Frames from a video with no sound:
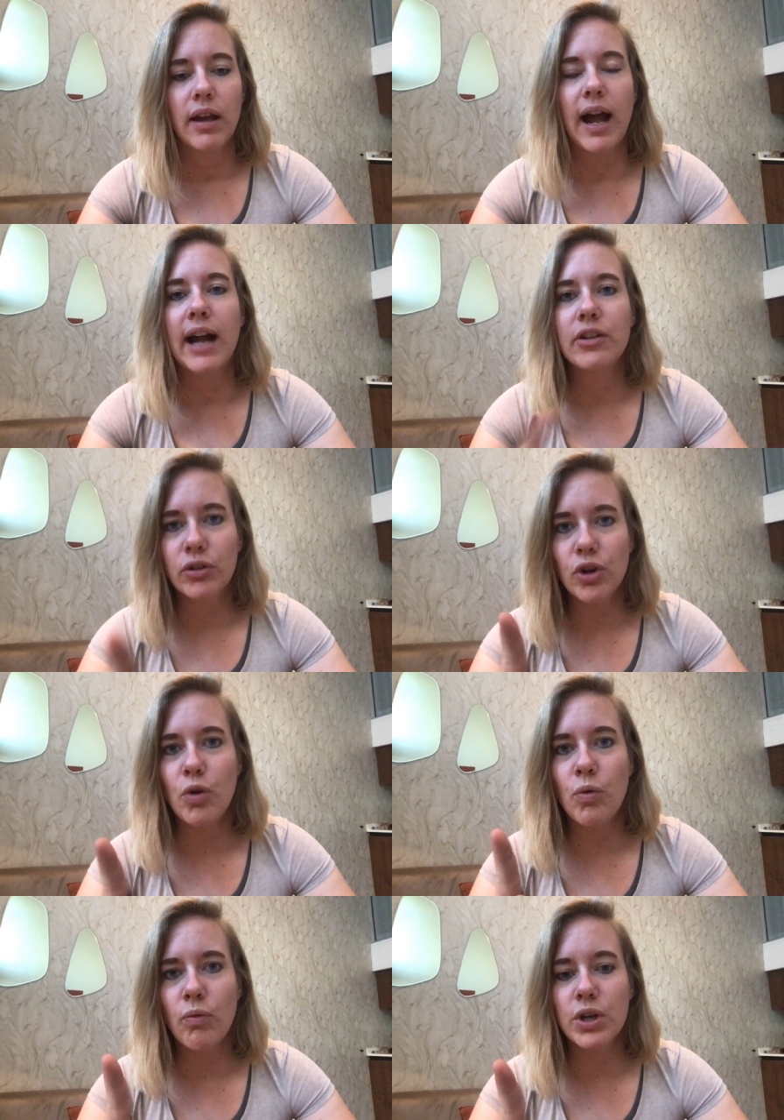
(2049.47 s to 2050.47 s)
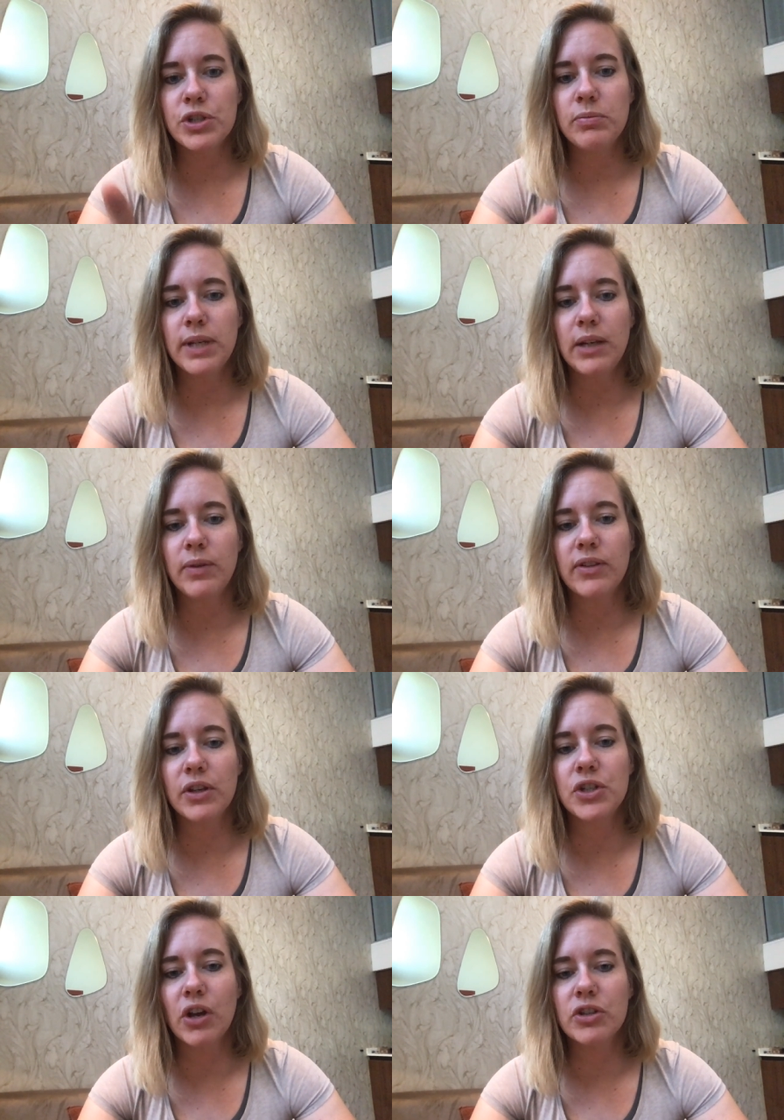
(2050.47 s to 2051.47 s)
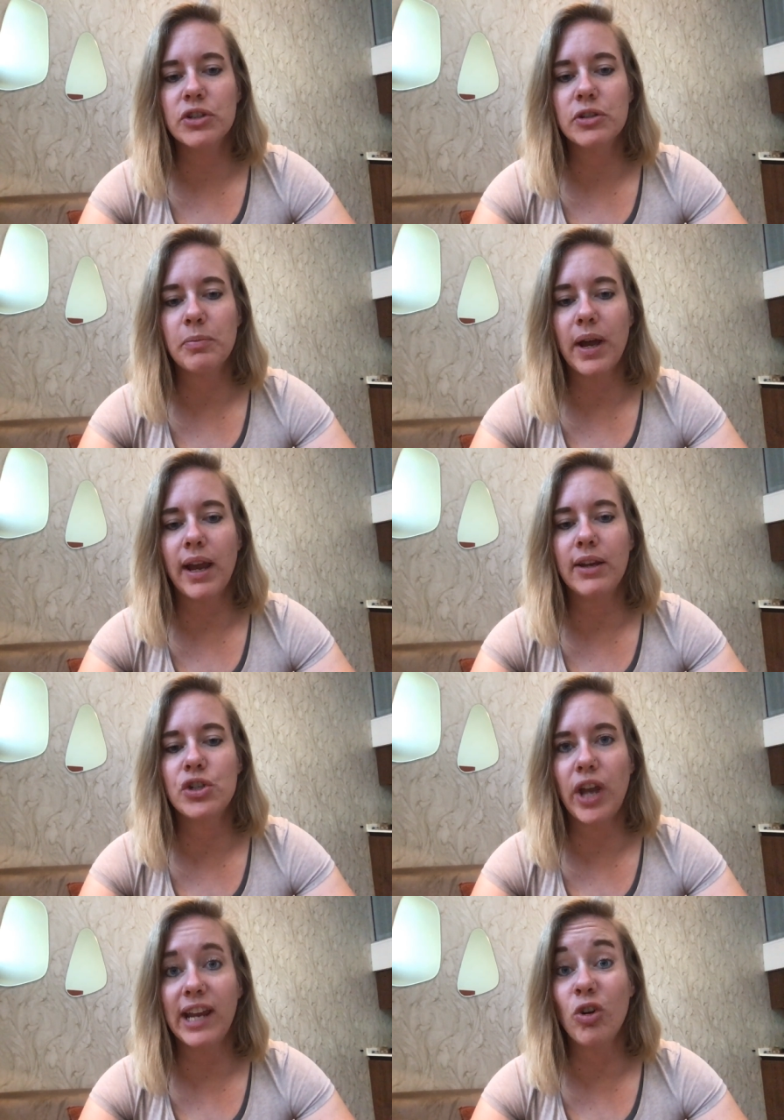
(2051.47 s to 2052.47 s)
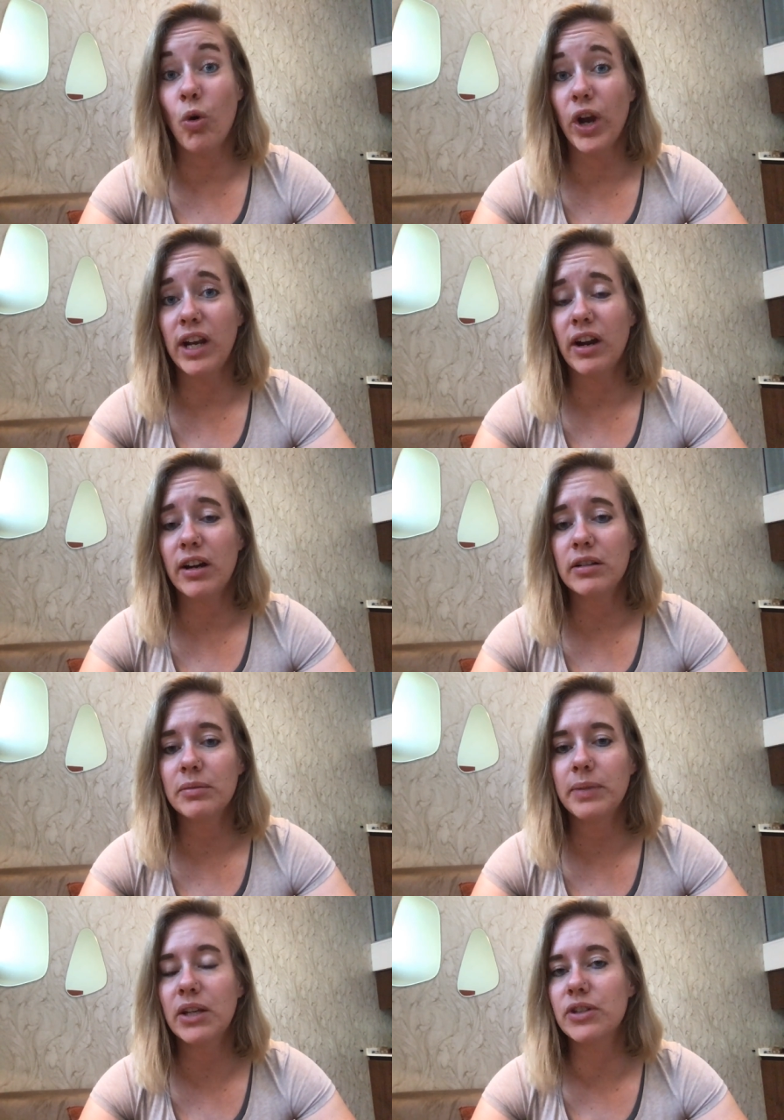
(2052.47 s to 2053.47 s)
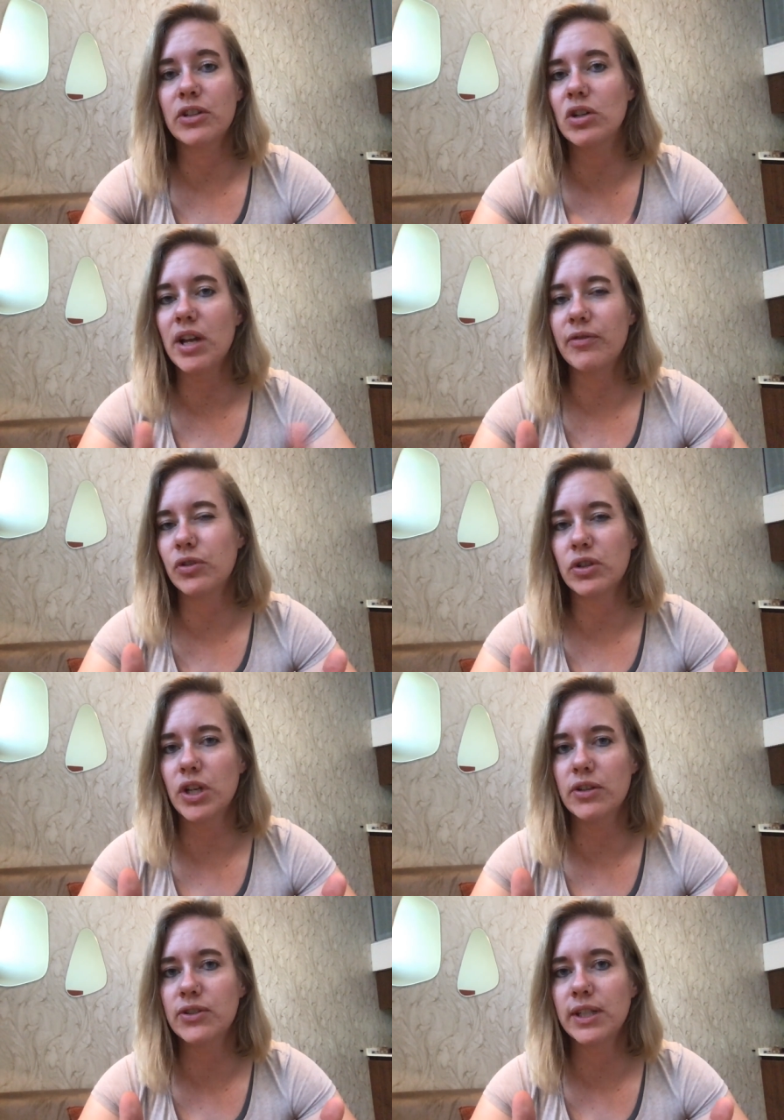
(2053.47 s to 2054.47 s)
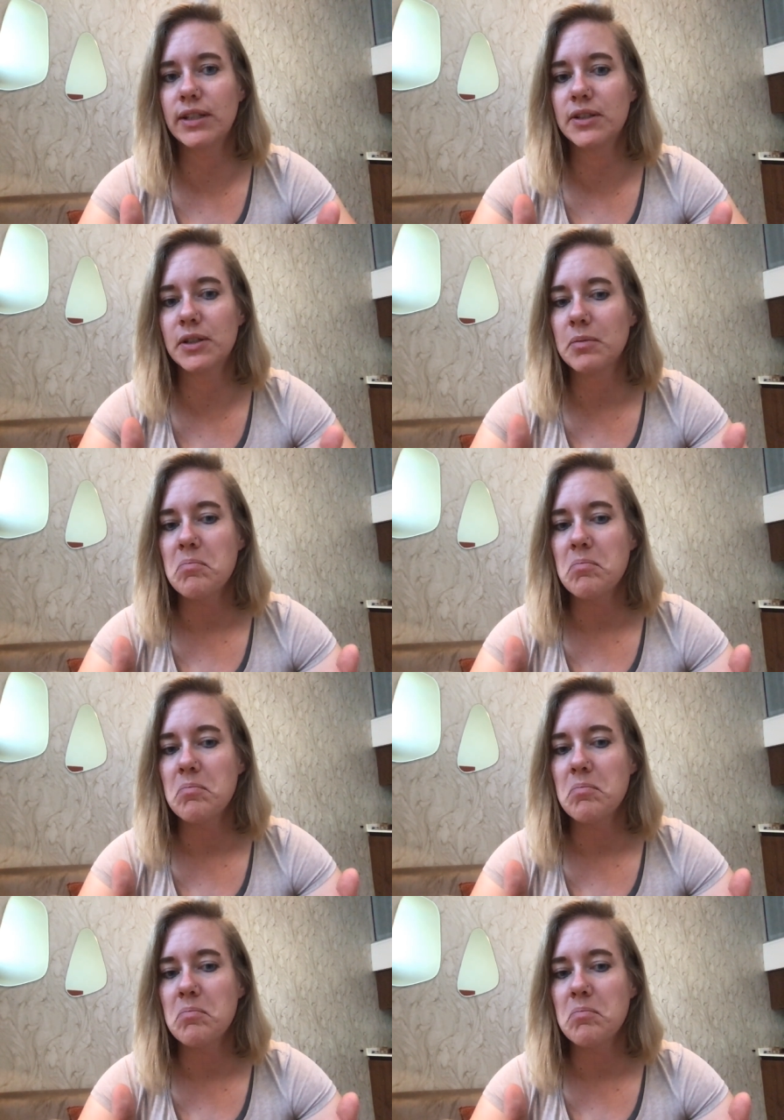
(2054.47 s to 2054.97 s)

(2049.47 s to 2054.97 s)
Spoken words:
I don't know what you mean with adjust my chain oiler, because I don't have to adjust it.